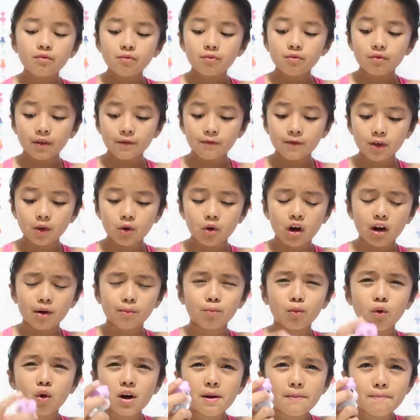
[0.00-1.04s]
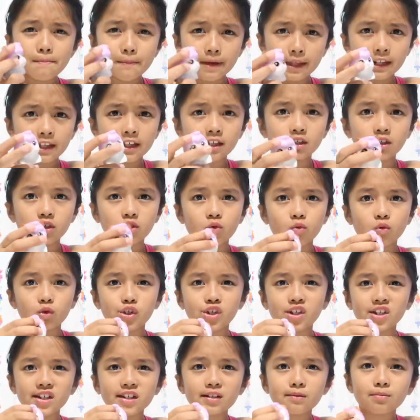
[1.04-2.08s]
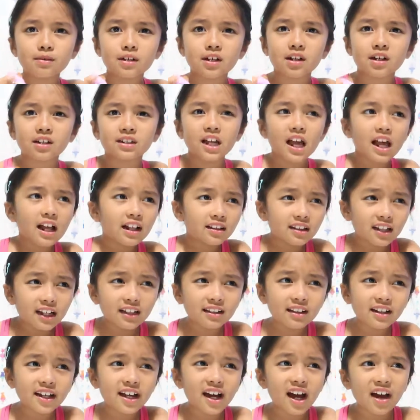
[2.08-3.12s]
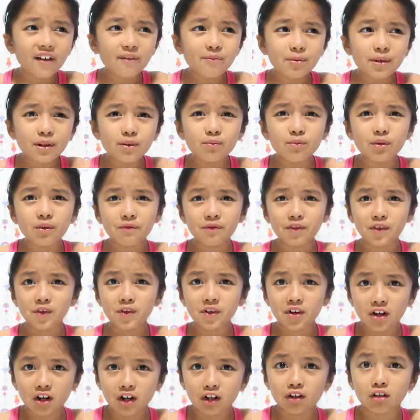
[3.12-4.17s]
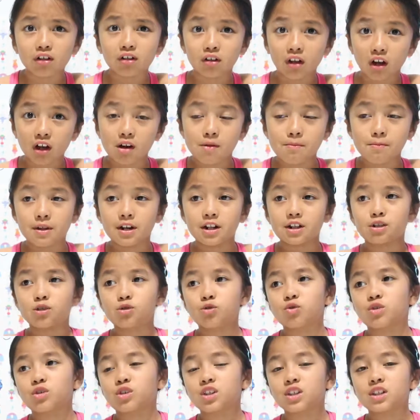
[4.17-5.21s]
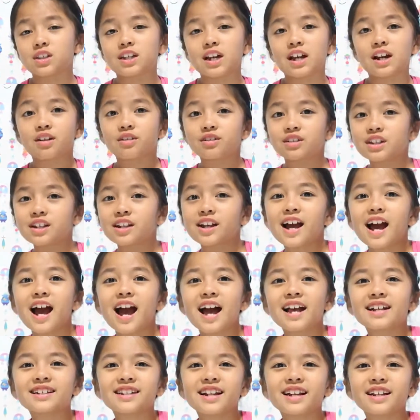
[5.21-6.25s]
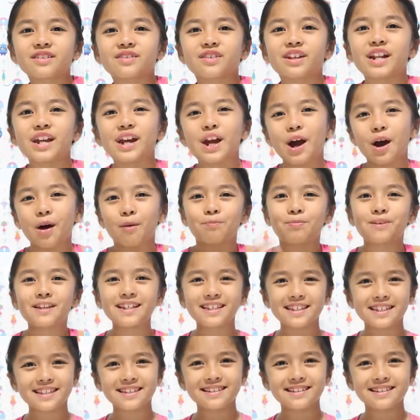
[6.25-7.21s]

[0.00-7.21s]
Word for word: review on more mini squishies because lately I've been reviewing on a lot of mini squishies and I'll see you guys next video. Peace!